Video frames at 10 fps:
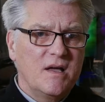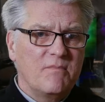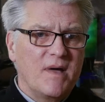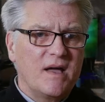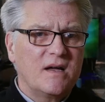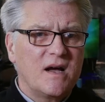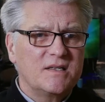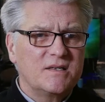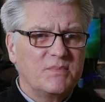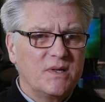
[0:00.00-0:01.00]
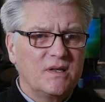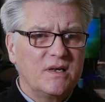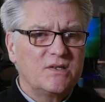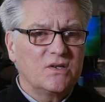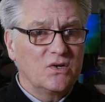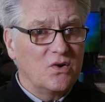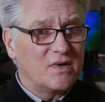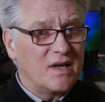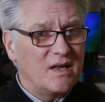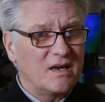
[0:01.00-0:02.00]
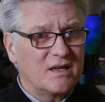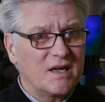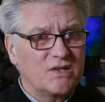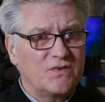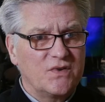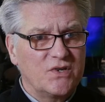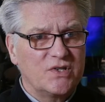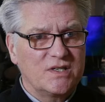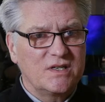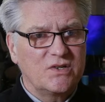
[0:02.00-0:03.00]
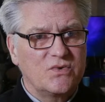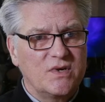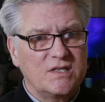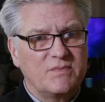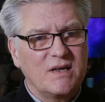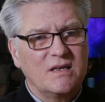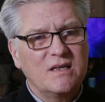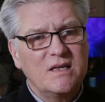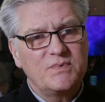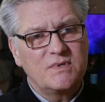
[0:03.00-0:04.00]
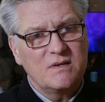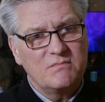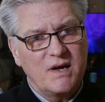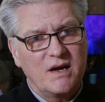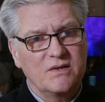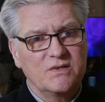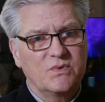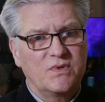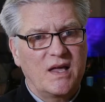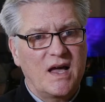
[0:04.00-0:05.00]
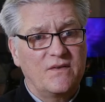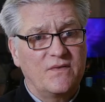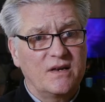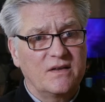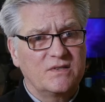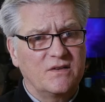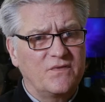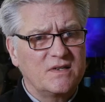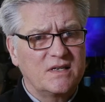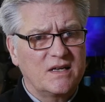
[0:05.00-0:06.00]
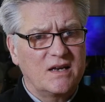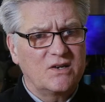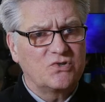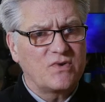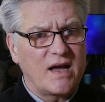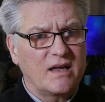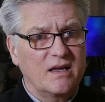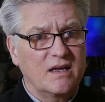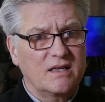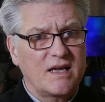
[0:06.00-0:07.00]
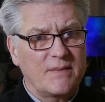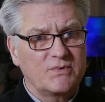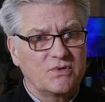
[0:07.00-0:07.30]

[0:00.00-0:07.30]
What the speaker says: Mankind's ability to locate and catch fish has increased by leaps and bounds with the advent of sophisticated tracking and capture